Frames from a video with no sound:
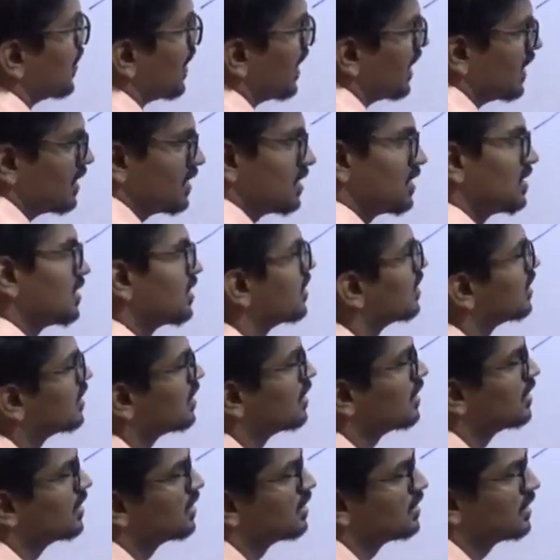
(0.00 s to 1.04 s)
x,
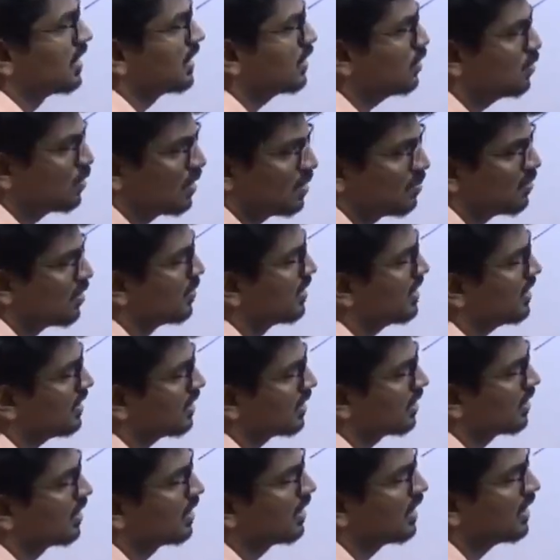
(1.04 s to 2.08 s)
that is one moment.
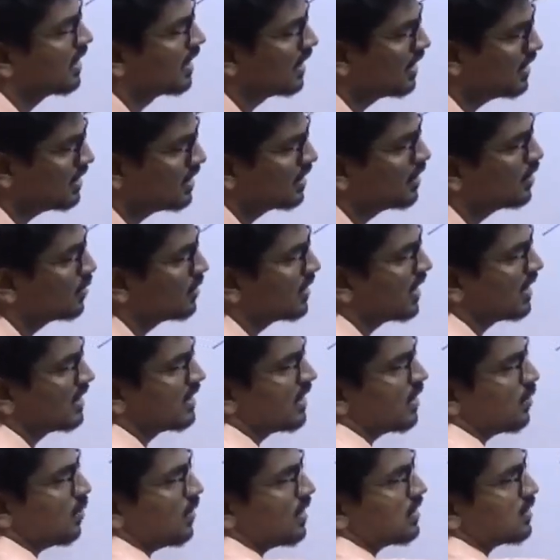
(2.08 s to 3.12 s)
In addition to that,
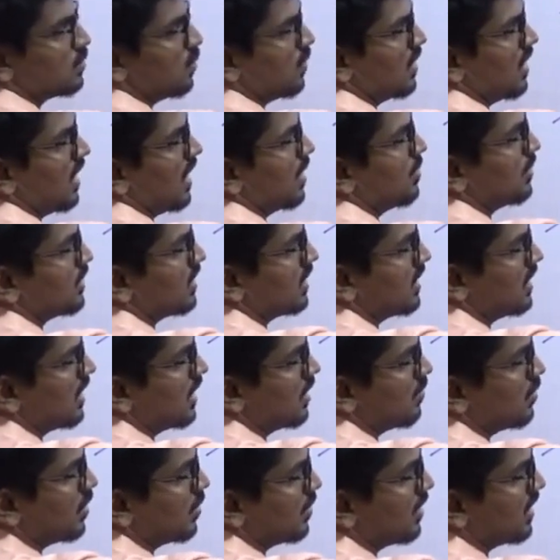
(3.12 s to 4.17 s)
there was one
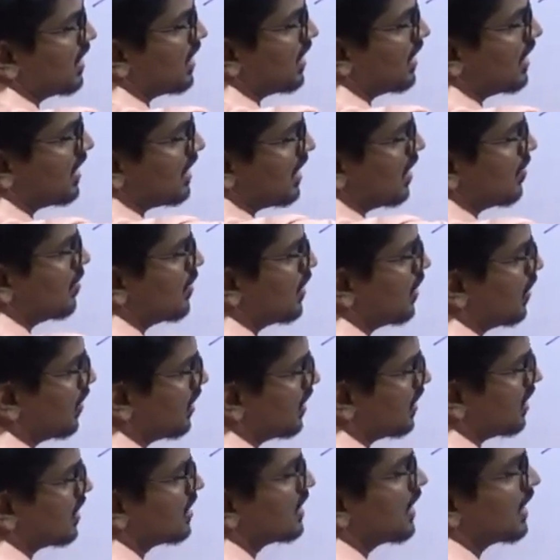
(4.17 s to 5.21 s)
hypothetical moment, right? M
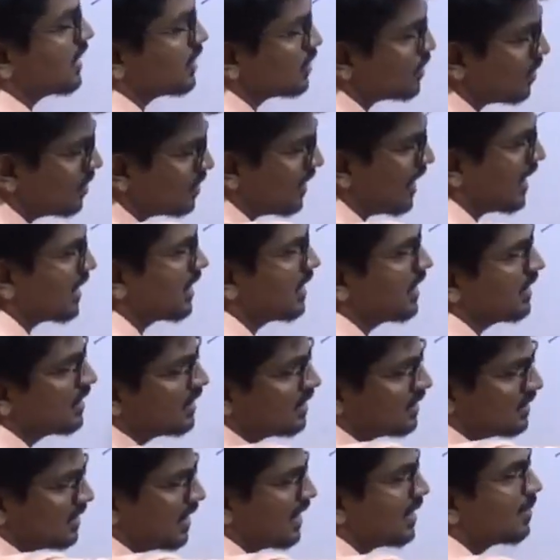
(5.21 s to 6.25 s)
naught, that is also acting in
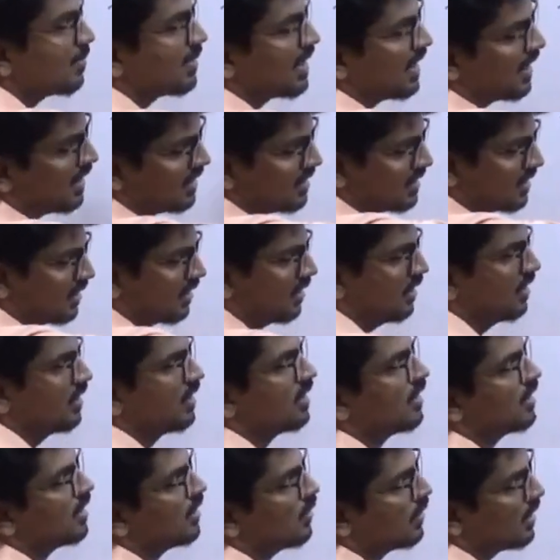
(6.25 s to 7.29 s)
the same direction.
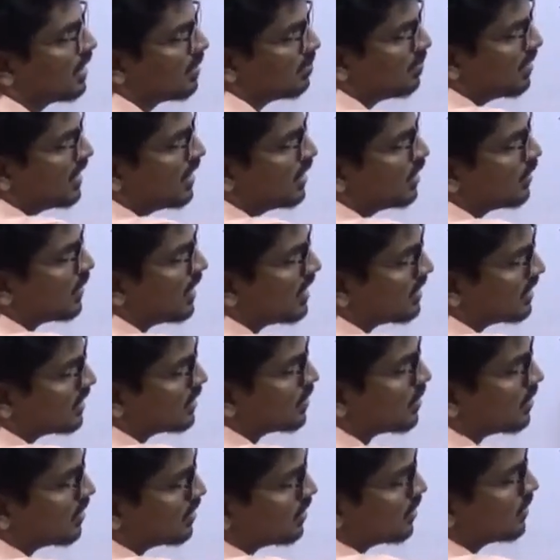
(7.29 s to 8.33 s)
Okay, P into x is
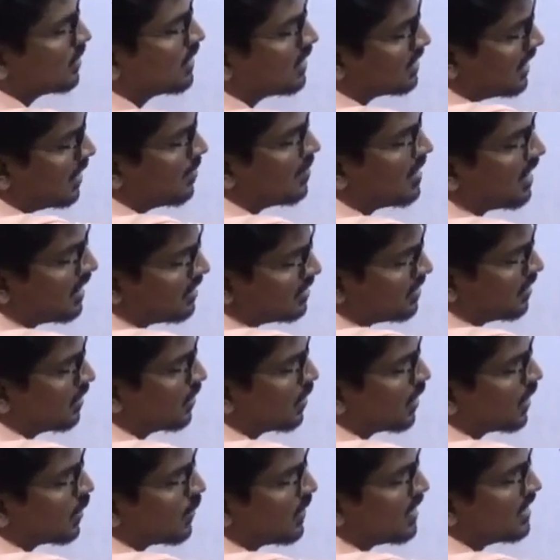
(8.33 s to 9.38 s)
also in the same direction
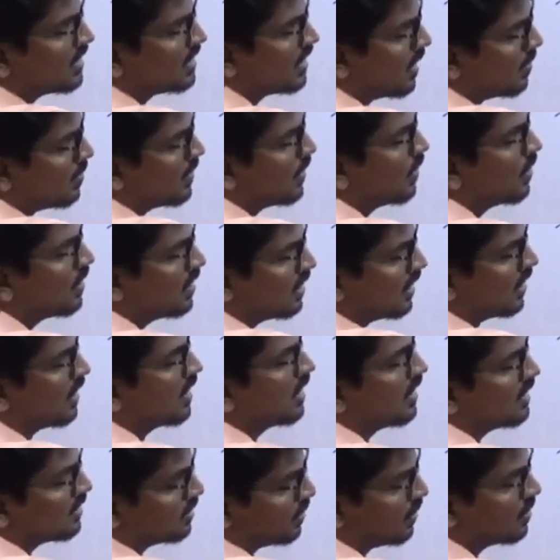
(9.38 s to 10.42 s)
clockwise, M naught
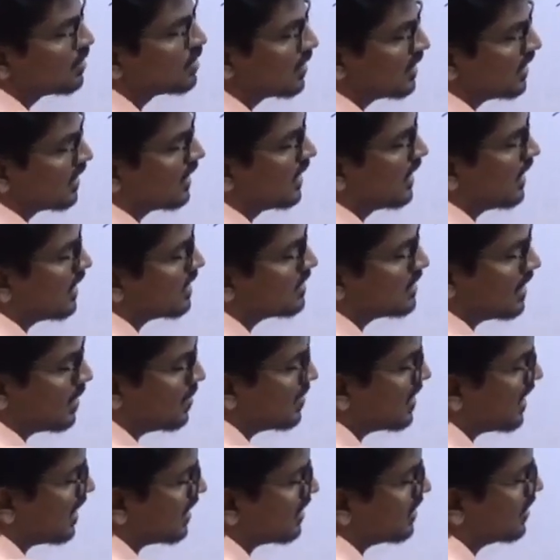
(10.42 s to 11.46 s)
is also in the same
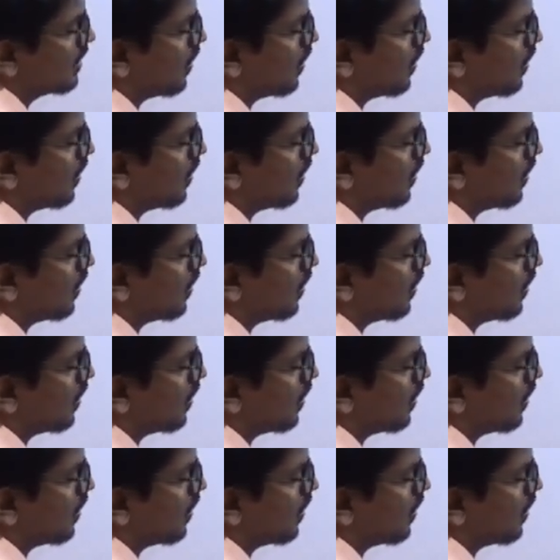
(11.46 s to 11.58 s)
direction